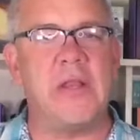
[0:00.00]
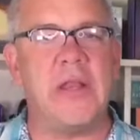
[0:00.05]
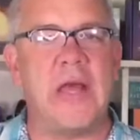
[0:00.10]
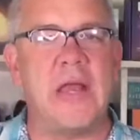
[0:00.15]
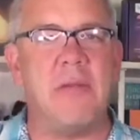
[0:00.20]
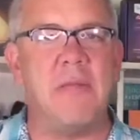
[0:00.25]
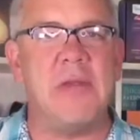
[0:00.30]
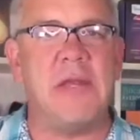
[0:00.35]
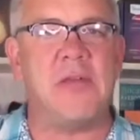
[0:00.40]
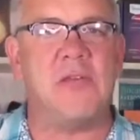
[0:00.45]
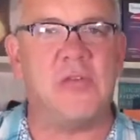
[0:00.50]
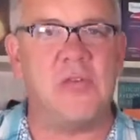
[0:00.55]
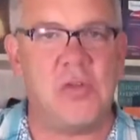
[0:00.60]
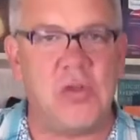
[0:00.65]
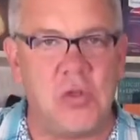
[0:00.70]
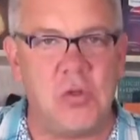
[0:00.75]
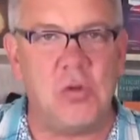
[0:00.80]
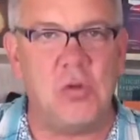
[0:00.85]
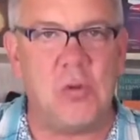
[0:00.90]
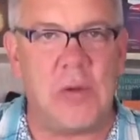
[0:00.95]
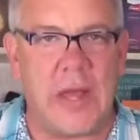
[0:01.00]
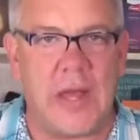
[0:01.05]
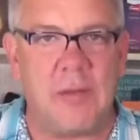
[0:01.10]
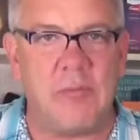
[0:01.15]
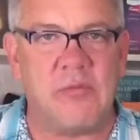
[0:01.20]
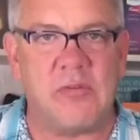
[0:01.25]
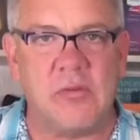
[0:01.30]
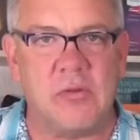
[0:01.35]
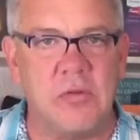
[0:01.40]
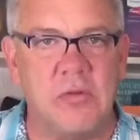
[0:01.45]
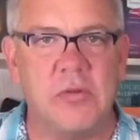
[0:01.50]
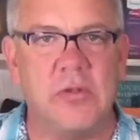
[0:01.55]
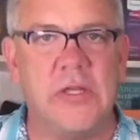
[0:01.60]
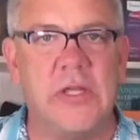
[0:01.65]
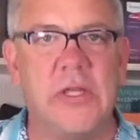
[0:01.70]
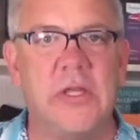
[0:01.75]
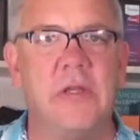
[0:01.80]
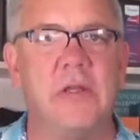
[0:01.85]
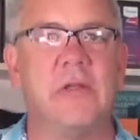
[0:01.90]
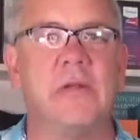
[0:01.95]
that makes you
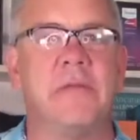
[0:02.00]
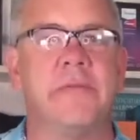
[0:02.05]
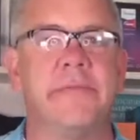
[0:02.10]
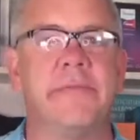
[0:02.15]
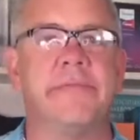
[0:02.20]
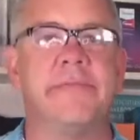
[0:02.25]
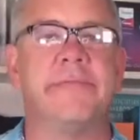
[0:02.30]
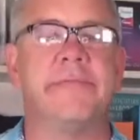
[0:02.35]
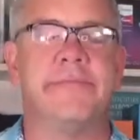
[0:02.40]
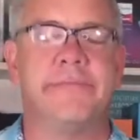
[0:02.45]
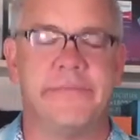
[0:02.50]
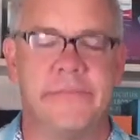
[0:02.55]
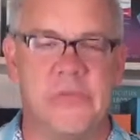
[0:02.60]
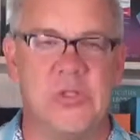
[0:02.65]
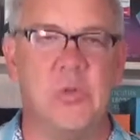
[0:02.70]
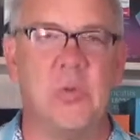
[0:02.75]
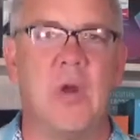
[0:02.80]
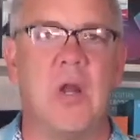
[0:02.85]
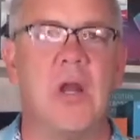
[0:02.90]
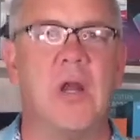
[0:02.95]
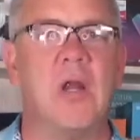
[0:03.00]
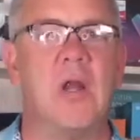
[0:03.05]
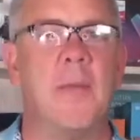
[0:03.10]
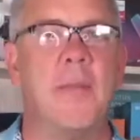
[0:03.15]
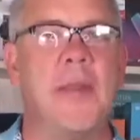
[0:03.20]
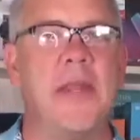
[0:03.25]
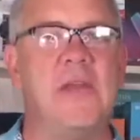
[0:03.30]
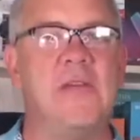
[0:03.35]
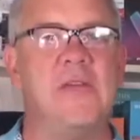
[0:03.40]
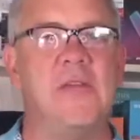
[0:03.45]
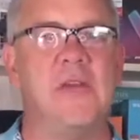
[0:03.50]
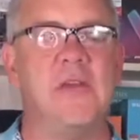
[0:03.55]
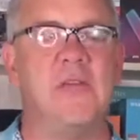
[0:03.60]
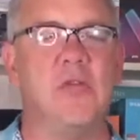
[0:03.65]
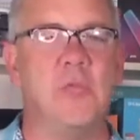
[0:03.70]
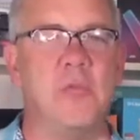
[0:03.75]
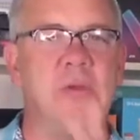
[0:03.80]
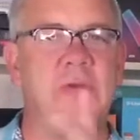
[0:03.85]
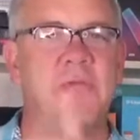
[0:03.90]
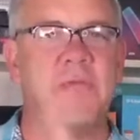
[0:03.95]
absolutely amazing. You are amazing.
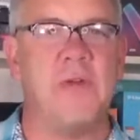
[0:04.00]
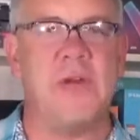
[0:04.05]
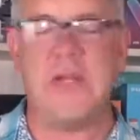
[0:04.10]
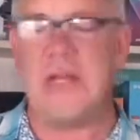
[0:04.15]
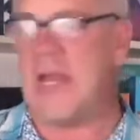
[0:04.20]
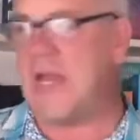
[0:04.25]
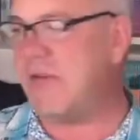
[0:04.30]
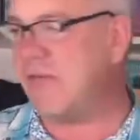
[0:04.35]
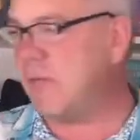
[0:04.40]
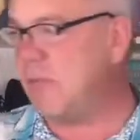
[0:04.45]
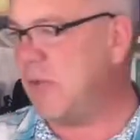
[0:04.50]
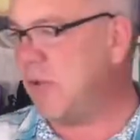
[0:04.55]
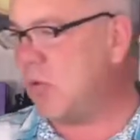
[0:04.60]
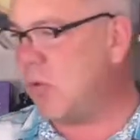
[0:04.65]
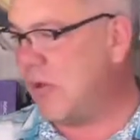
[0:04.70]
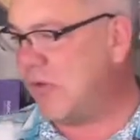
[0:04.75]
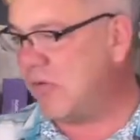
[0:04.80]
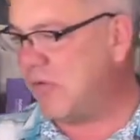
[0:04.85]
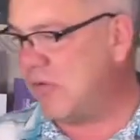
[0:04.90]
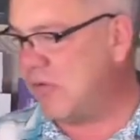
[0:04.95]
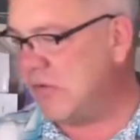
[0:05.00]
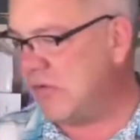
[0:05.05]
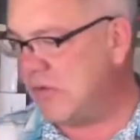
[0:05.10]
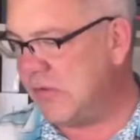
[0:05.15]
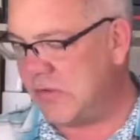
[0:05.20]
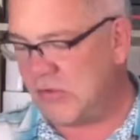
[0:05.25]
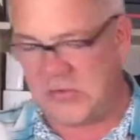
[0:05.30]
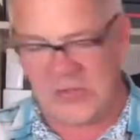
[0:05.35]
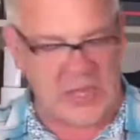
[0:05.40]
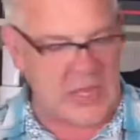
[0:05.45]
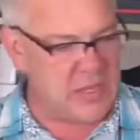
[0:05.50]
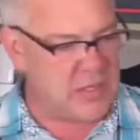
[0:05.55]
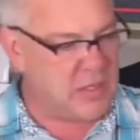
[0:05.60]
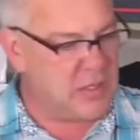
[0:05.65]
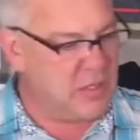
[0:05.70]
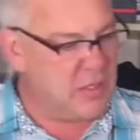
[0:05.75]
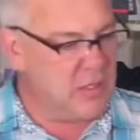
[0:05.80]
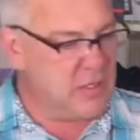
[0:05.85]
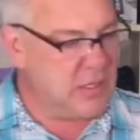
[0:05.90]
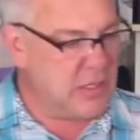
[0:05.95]
Don't be afraid to ask me questions in the chat
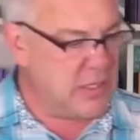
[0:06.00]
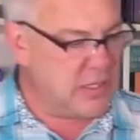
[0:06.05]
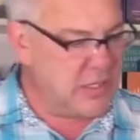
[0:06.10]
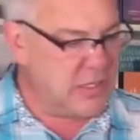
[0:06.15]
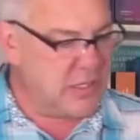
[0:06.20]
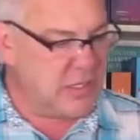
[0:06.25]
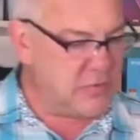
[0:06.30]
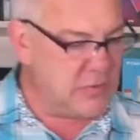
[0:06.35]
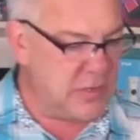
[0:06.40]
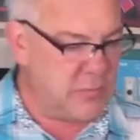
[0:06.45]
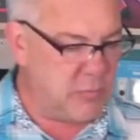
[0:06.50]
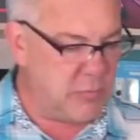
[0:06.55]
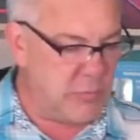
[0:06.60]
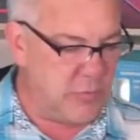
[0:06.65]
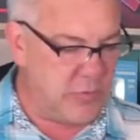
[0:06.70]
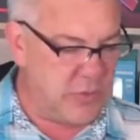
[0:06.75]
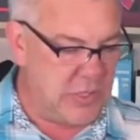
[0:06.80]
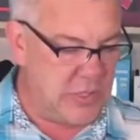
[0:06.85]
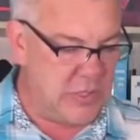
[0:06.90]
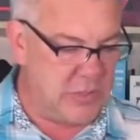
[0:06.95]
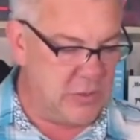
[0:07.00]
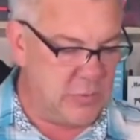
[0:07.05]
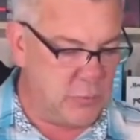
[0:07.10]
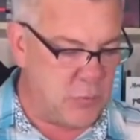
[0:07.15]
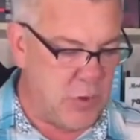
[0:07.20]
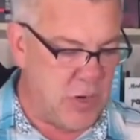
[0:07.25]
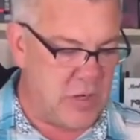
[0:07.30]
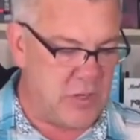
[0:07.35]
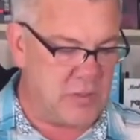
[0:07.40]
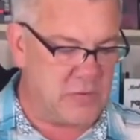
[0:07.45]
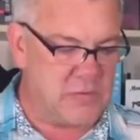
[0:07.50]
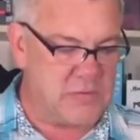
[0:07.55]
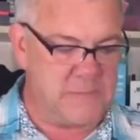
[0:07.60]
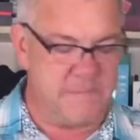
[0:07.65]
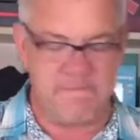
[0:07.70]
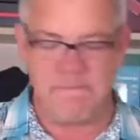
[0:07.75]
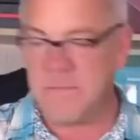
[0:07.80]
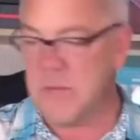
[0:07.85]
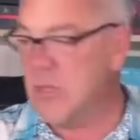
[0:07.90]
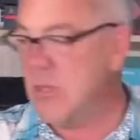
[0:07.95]
at any time about any of the products.
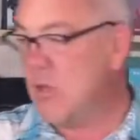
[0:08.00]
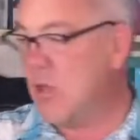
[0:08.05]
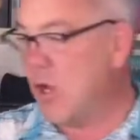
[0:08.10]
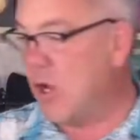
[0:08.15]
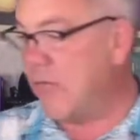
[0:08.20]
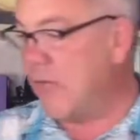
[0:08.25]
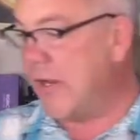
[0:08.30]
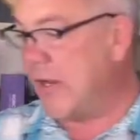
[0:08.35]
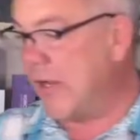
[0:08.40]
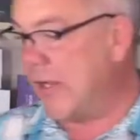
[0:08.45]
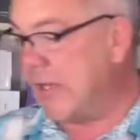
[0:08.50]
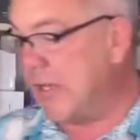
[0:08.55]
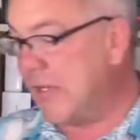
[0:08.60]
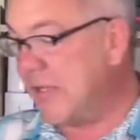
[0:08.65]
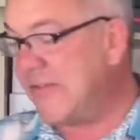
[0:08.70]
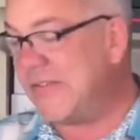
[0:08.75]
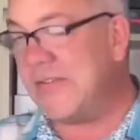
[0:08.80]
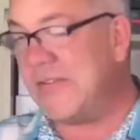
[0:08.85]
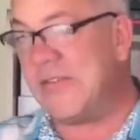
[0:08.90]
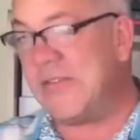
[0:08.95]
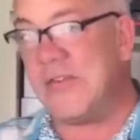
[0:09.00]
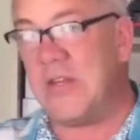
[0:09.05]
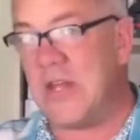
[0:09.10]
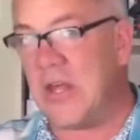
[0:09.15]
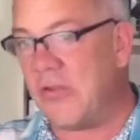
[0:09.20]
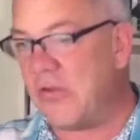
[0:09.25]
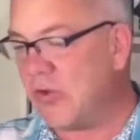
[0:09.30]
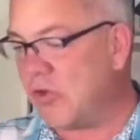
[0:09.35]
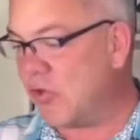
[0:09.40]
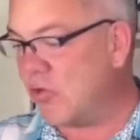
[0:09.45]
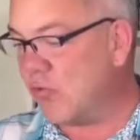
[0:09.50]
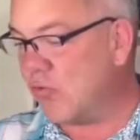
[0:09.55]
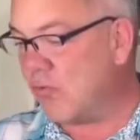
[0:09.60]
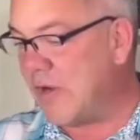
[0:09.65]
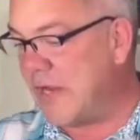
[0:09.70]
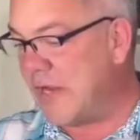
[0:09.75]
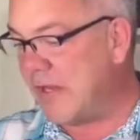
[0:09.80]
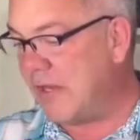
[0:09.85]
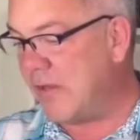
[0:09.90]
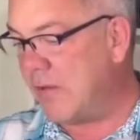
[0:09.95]
All right, this is another
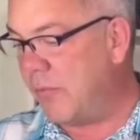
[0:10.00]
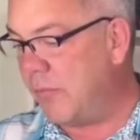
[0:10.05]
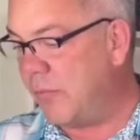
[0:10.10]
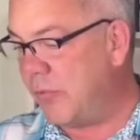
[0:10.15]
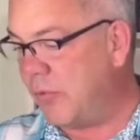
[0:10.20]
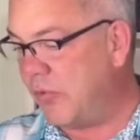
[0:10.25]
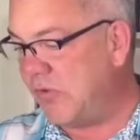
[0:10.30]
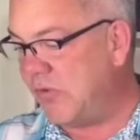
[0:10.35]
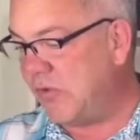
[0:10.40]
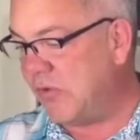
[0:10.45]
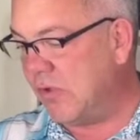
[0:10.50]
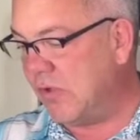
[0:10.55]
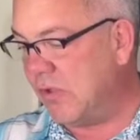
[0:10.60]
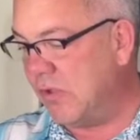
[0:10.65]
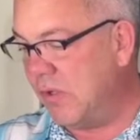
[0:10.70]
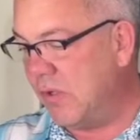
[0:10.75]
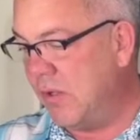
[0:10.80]
great booster,